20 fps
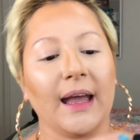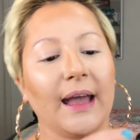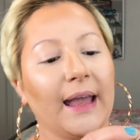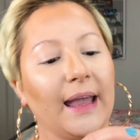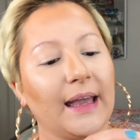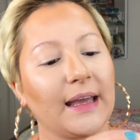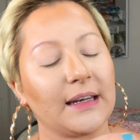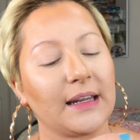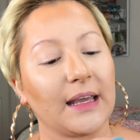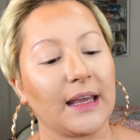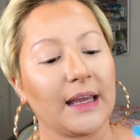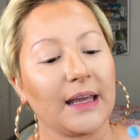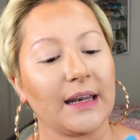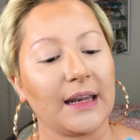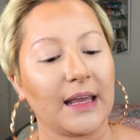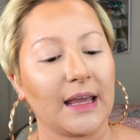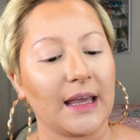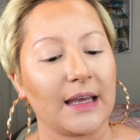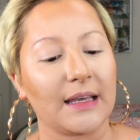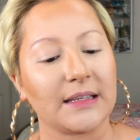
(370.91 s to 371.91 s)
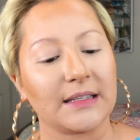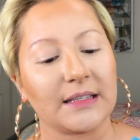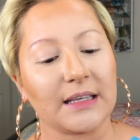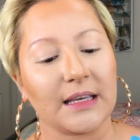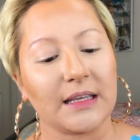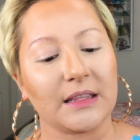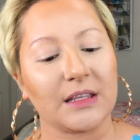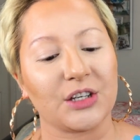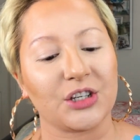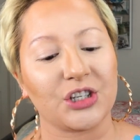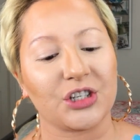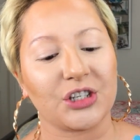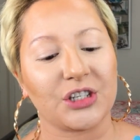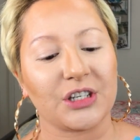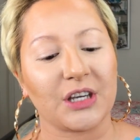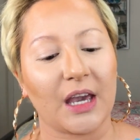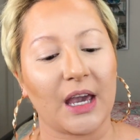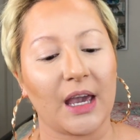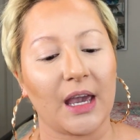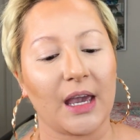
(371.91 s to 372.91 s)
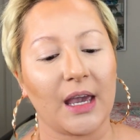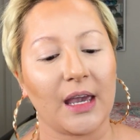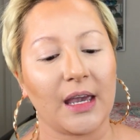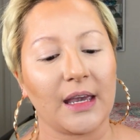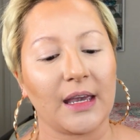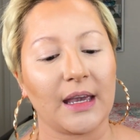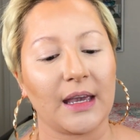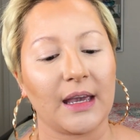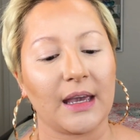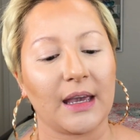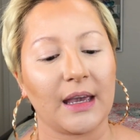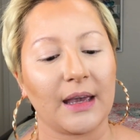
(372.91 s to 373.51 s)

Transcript: and it is in the shade